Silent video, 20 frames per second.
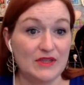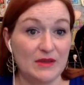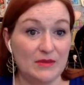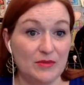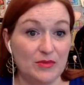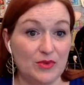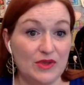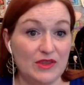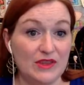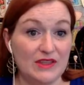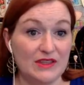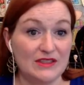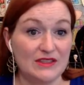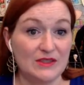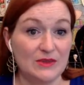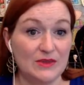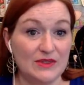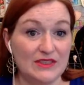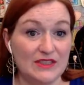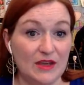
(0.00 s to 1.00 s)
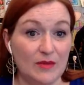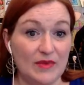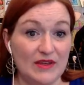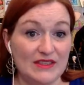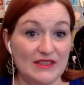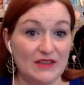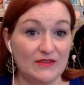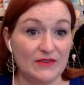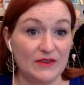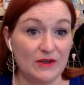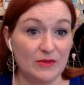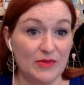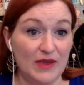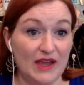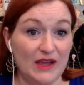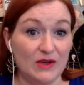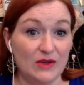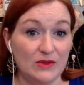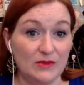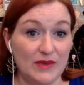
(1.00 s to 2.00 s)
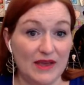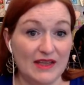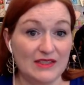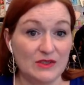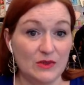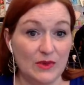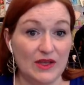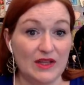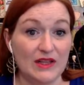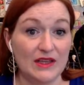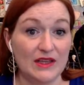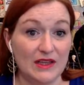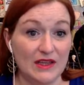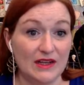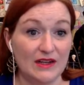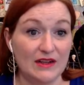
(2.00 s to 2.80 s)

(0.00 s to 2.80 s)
it and breathe into it and tell myself it'll pack, pass quickly.